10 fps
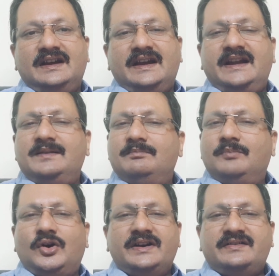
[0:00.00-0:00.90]
In
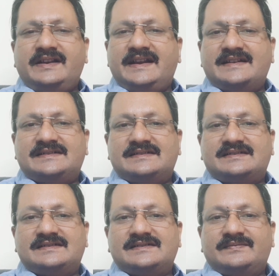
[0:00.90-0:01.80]
monetary
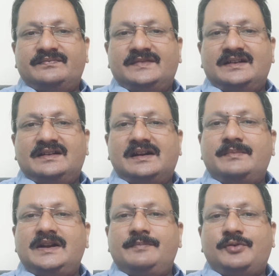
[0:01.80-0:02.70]
cases,
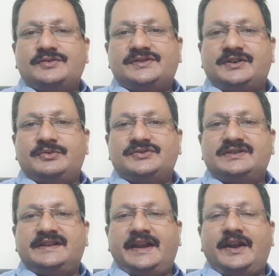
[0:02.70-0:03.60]
criminal
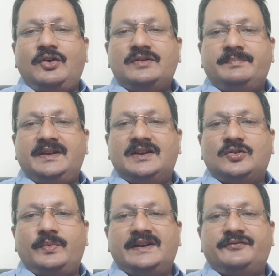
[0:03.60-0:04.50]
prosecution cannot be a
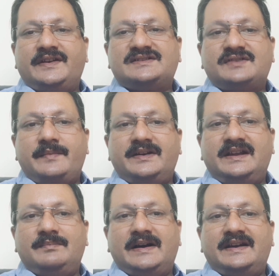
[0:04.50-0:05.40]
quick fix
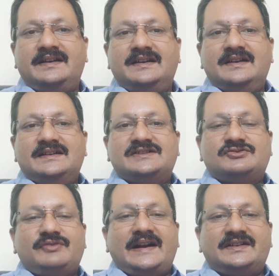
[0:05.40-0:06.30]
remedy by
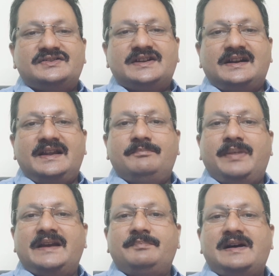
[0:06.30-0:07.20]
strategically
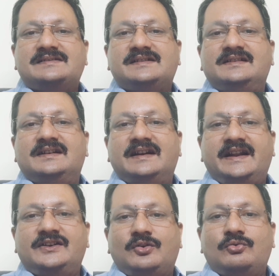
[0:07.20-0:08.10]
bypassing the
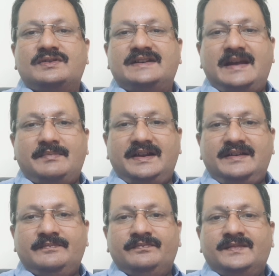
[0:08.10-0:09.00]
correct route,
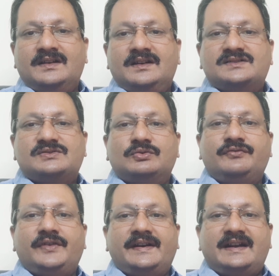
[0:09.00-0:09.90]
namely a
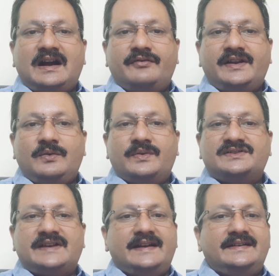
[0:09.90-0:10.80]
suit for recovery
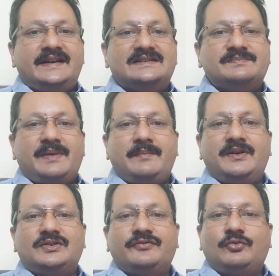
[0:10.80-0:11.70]
which entails
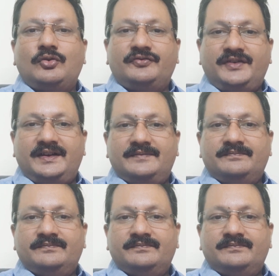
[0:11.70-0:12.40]
payment of court fee.